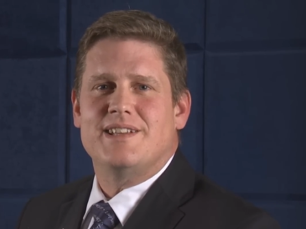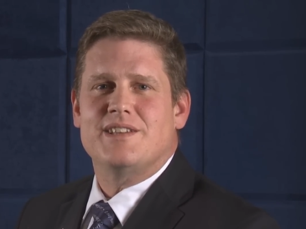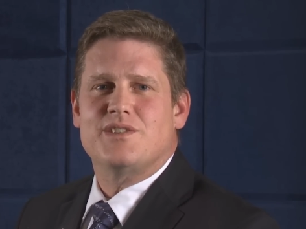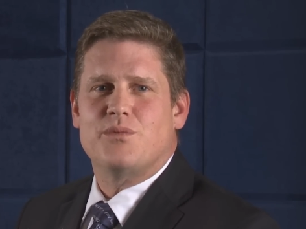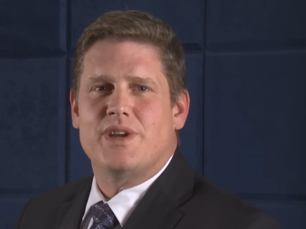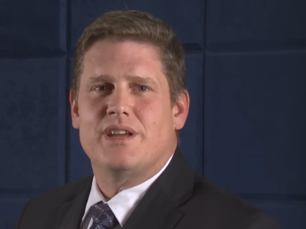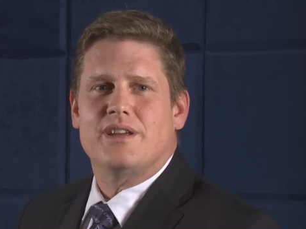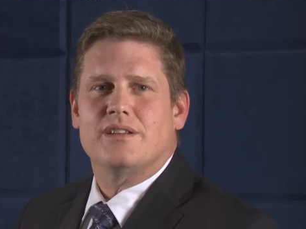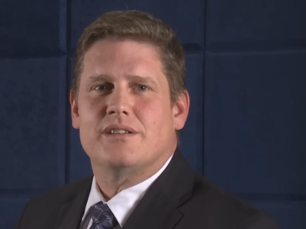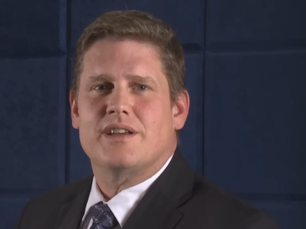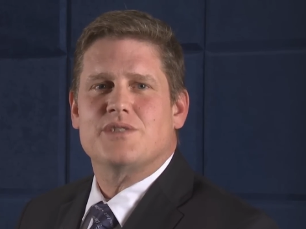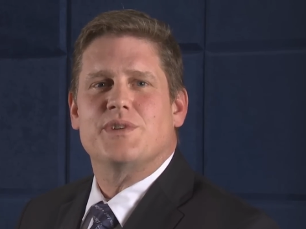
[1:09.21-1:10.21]
this week
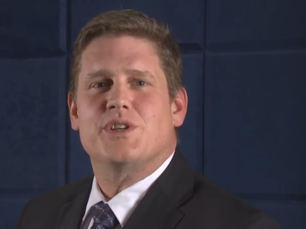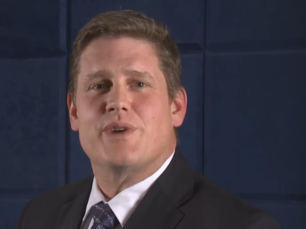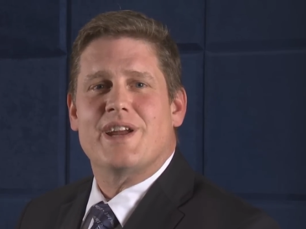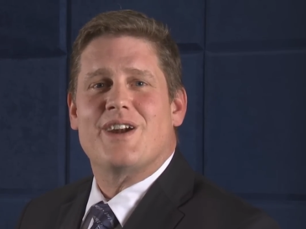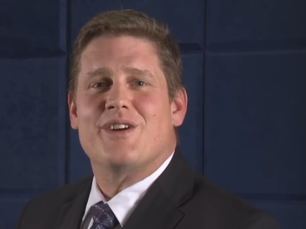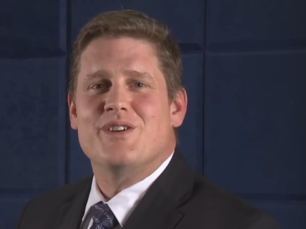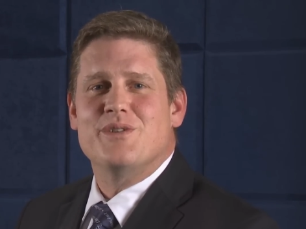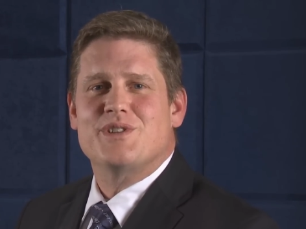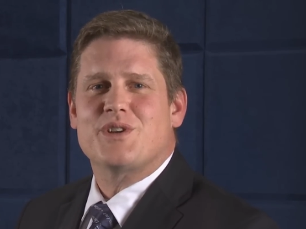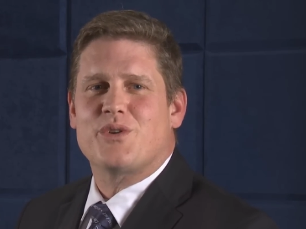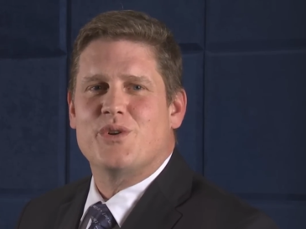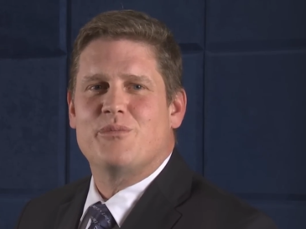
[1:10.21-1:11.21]
as we train our
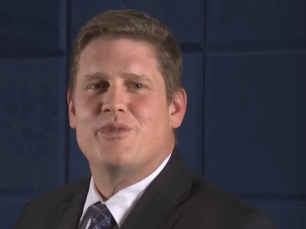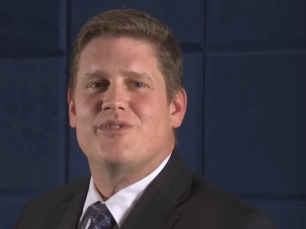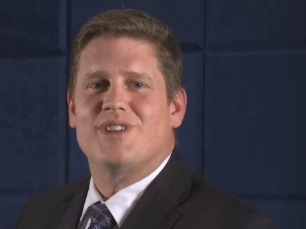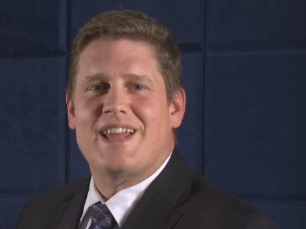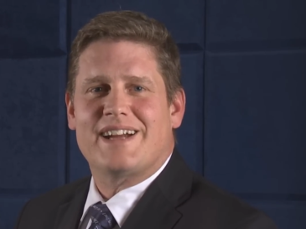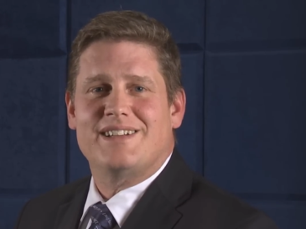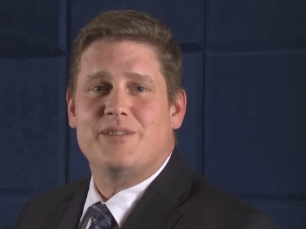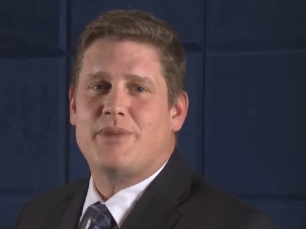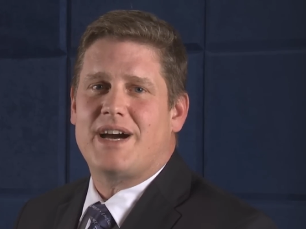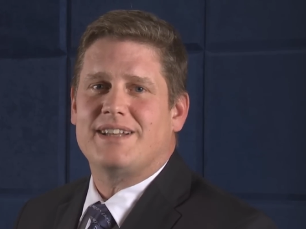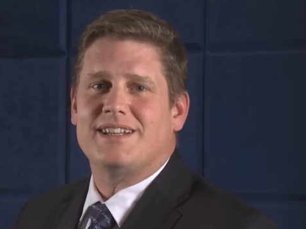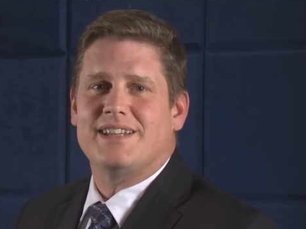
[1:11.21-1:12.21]
newest group of elected
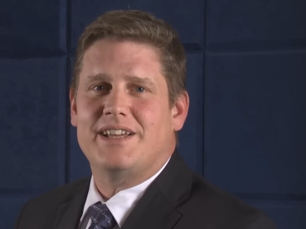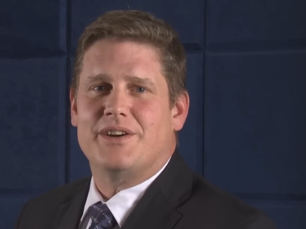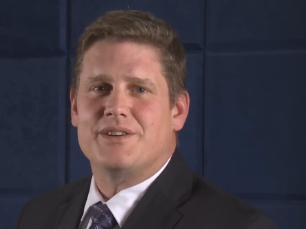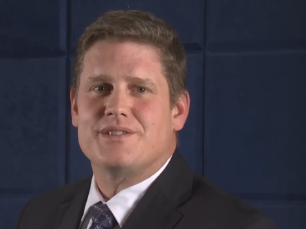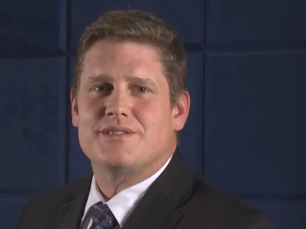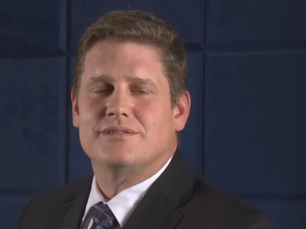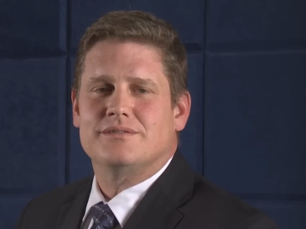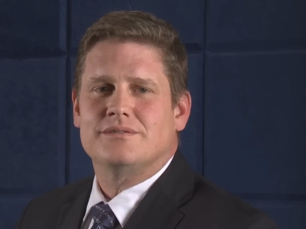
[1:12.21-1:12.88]
pilot leaders.